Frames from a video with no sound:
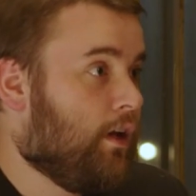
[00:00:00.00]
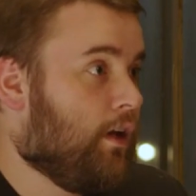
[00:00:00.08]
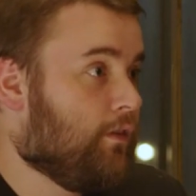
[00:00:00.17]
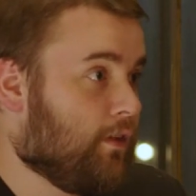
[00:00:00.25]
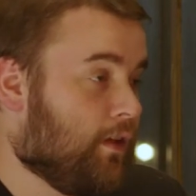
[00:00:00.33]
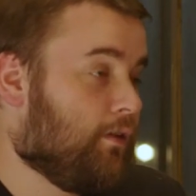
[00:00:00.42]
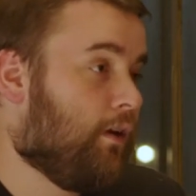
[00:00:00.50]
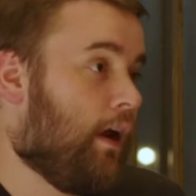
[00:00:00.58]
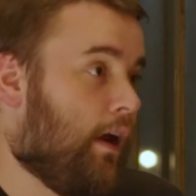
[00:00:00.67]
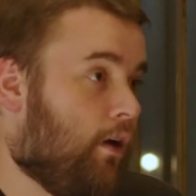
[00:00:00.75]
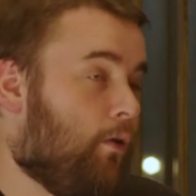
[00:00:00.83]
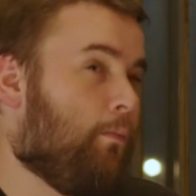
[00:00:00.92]
And then
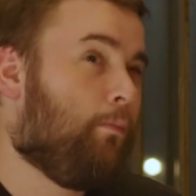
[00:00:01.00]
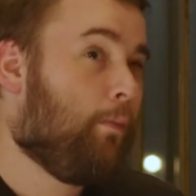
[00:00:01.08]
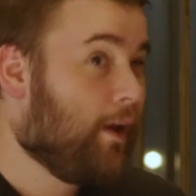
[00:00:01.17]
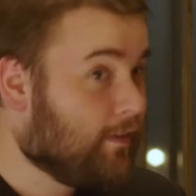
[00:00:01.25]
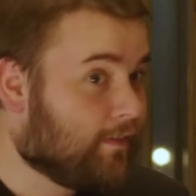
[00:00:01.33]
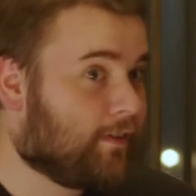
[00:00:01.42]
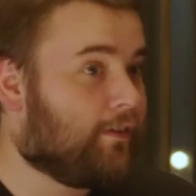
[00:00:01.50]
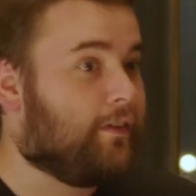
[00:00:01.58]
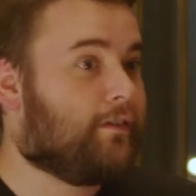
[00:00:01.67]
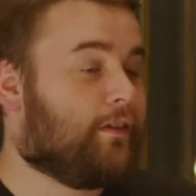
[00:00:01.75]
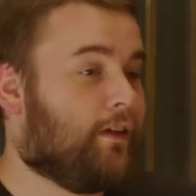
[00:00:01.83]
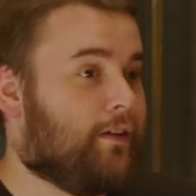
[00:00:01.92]
Al basically
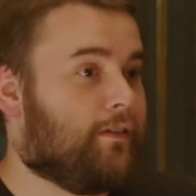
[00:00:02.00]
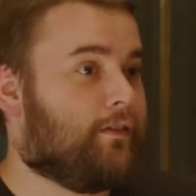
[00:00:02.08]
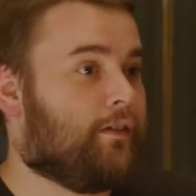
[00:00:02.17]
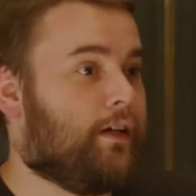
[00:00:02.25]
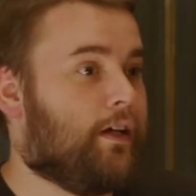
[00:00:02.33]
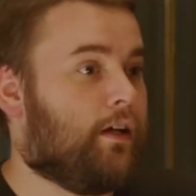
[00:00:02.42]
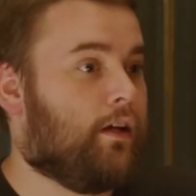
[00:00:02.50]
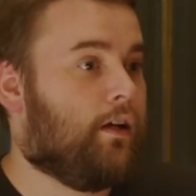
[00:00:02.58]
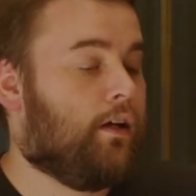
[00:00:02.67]
says like,